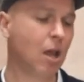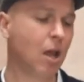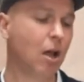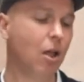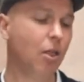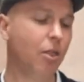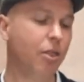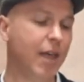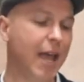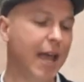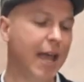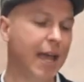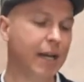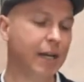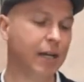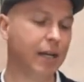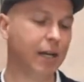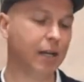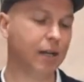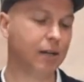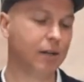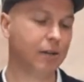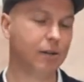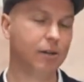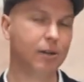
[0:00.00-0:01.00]
Then,
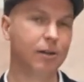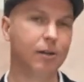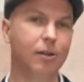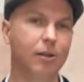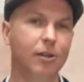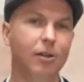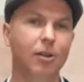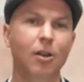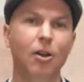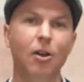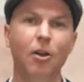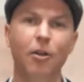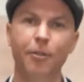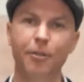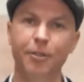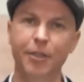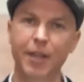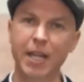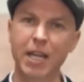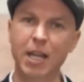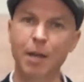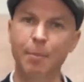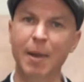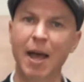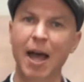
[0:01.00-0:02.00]

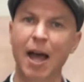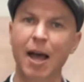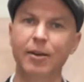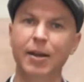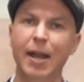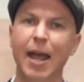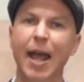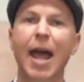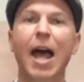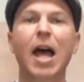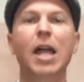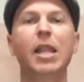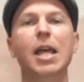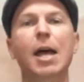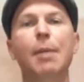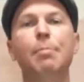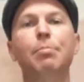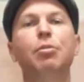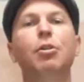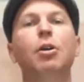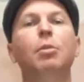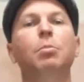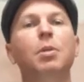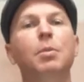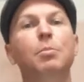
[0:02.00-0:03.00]
think about how that
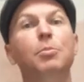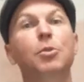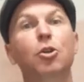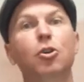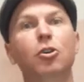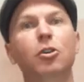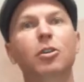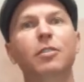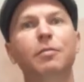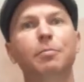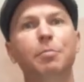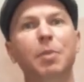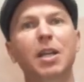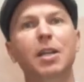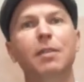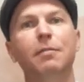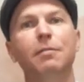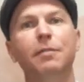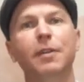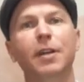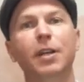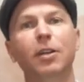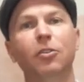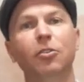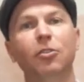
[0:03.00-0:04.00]
problem could have been
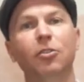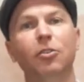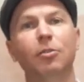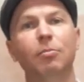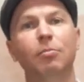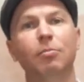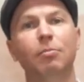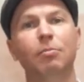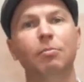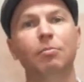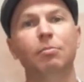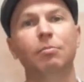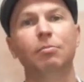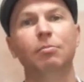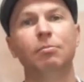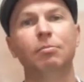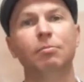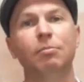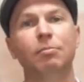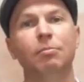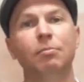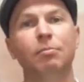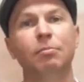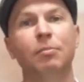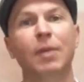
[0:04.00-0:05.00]
fixed.
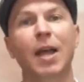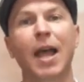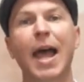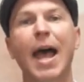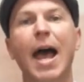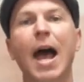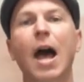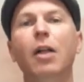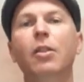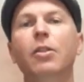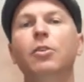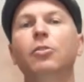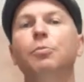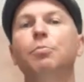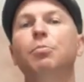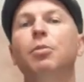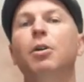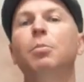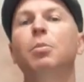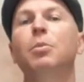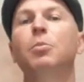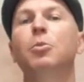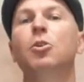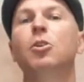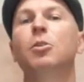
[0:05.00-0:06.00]
How this
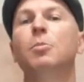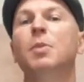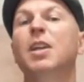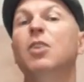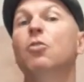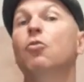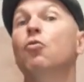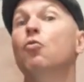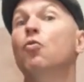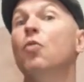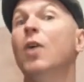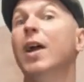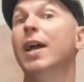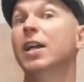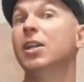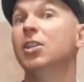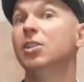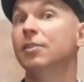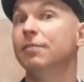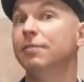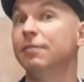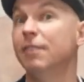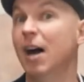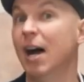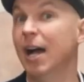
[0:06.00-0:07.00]
problem could have been
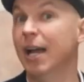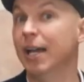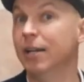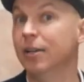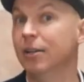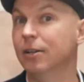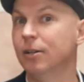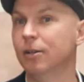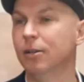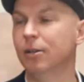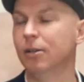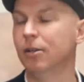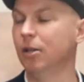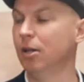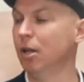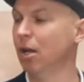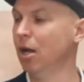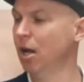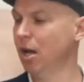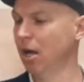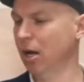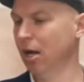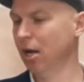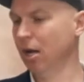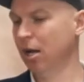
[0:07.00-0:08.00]
rectified.
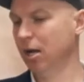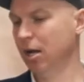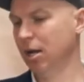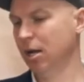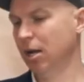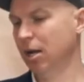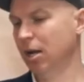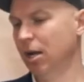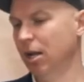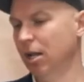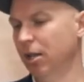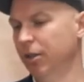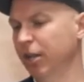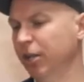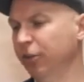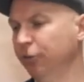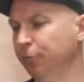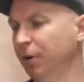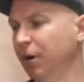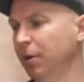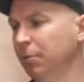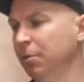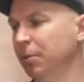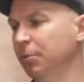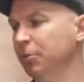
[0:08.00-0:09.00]
This
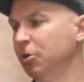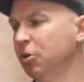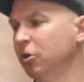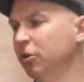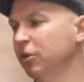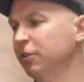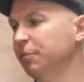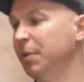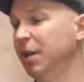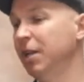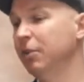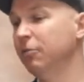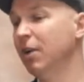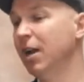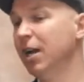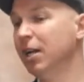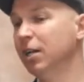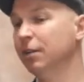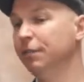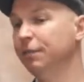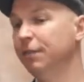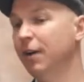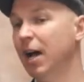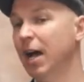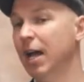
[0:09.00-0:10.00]
problem could have been
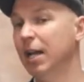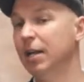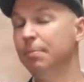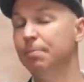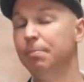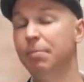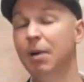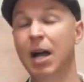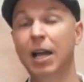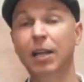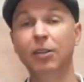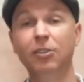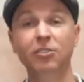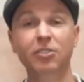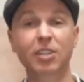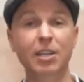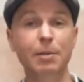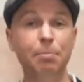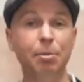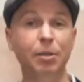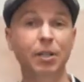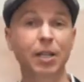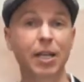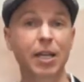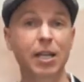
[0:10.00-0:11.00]
rectified by
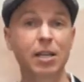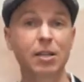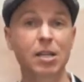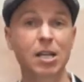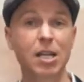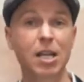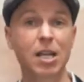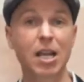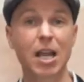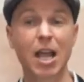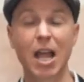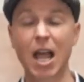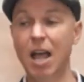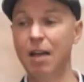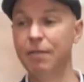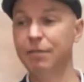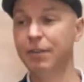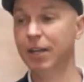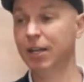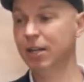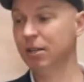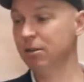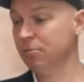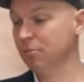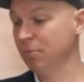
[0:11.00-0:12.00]
simply
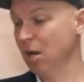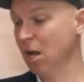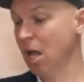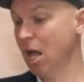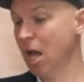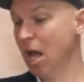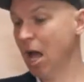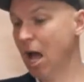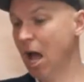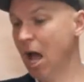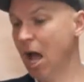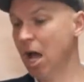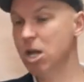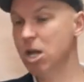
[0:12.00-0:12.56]
having a